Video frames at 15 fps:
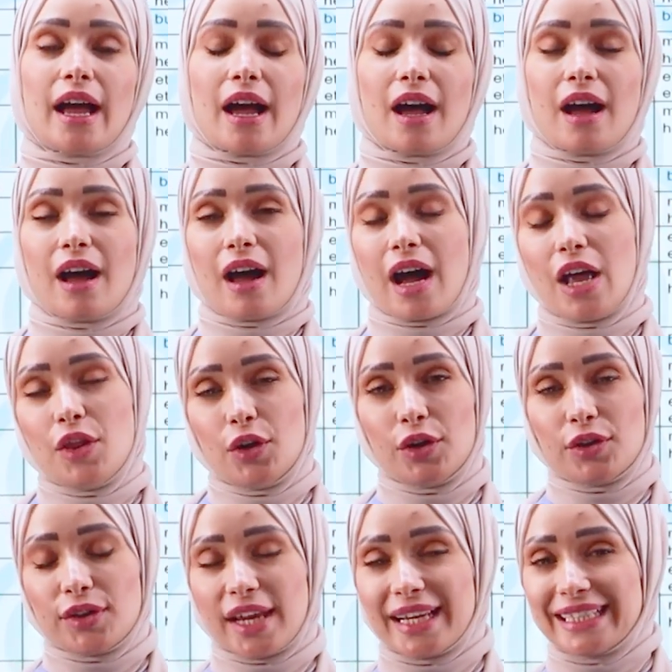other
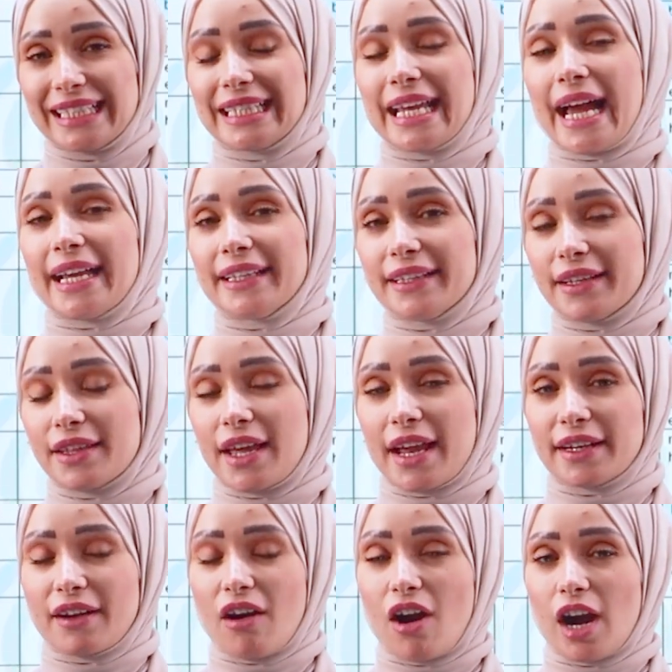things
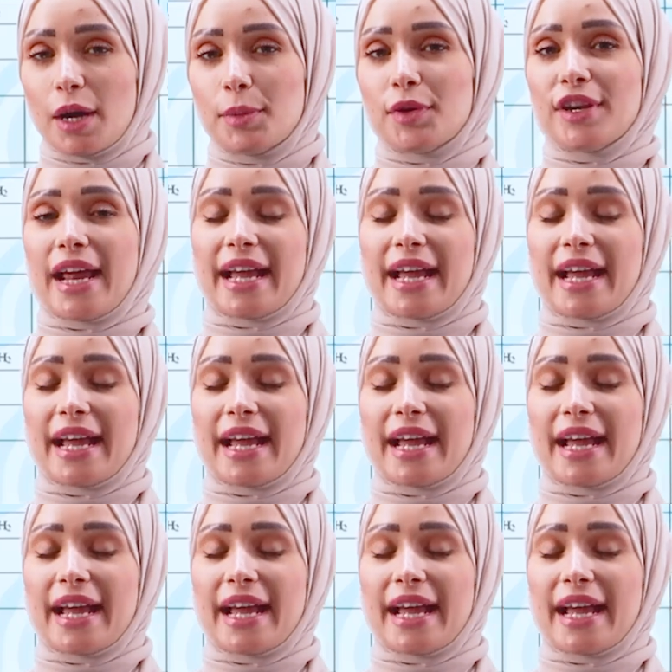than carbon